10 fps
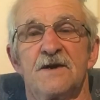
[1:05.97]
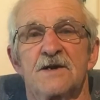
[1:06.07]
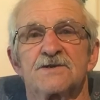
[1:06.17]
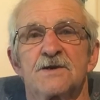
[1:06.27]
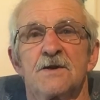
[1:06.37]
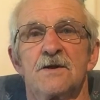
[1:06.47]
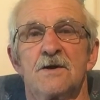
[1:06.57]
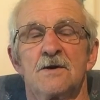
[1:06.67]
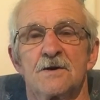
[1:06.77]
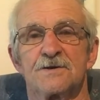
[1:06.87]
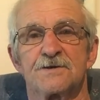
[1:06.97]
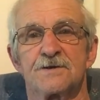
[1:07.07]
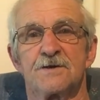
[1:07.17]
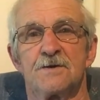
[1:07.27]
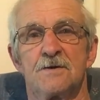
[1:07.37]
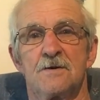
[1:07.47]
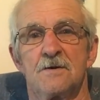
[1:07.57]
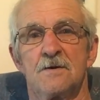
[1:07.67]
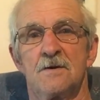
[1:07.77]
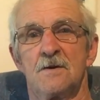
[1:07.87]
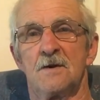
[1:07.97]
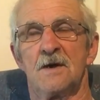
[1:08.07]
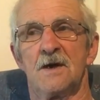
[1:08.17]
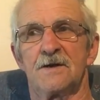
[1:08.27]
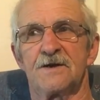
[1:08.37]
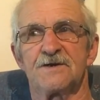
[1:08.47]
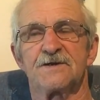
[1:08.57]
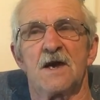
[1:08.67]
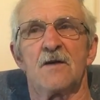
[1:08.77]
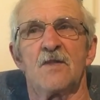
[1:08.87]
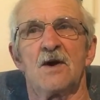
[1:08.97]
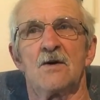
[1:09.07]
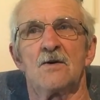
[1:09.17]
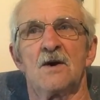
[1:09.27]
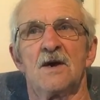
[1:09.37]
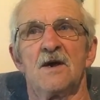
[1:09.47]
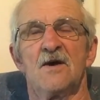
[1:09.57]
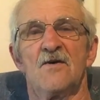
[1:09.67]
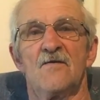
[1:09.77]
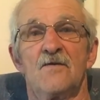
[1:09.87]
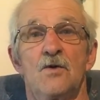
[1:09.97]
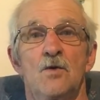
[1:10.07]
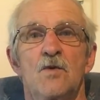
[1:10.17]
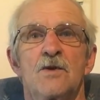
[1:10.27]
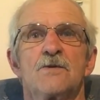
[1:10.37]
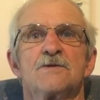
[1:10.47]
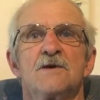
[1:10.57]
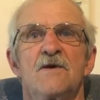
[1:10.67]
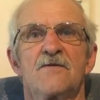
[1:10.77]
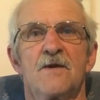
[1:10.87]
the next to the youngest. At this time now, I have no brothers left.